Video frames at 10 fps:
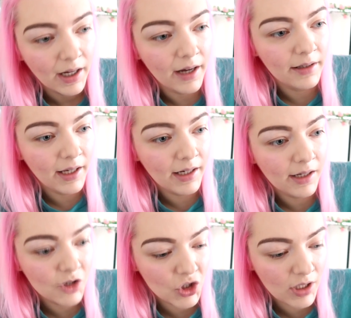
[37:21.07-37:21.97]
And then
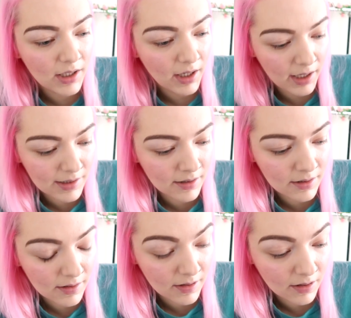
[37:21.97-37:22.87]
if she
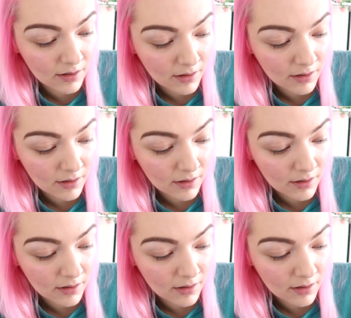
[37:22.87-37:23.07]
isn't